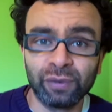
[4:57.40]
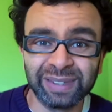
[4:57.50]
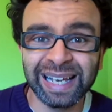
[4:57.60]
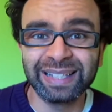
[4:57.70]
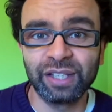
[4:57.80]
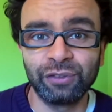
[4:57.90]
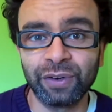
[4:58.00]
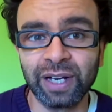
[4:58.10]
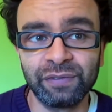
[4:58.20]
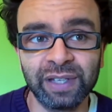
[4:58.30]
for
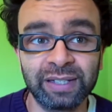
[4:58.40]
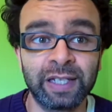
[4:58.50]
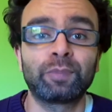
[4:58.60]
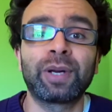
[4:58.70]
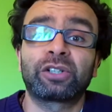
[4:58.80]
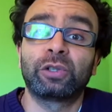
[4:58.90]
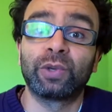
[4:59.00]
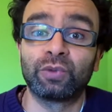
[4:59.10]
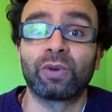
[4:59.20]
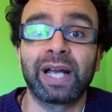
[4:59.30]
95 years his
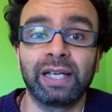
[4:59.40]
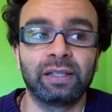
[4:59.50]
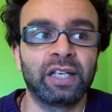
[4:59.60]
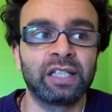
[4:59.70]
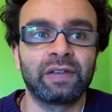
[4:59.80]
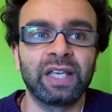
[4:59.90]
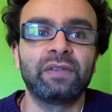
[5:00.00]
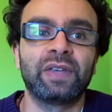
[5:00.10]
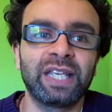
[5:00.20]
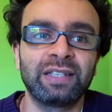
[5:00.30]
passion was writing he,
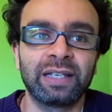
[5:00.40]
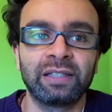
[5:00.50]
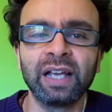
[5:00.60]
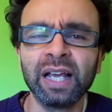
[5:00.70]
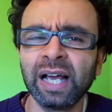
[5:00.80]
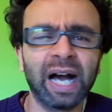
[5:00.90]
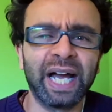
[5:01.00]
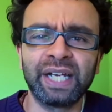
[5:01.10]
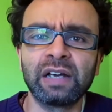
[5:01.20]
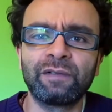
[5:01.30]
he, he said
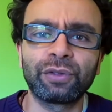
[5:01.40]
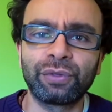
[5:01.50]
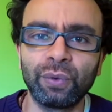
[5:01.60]
i never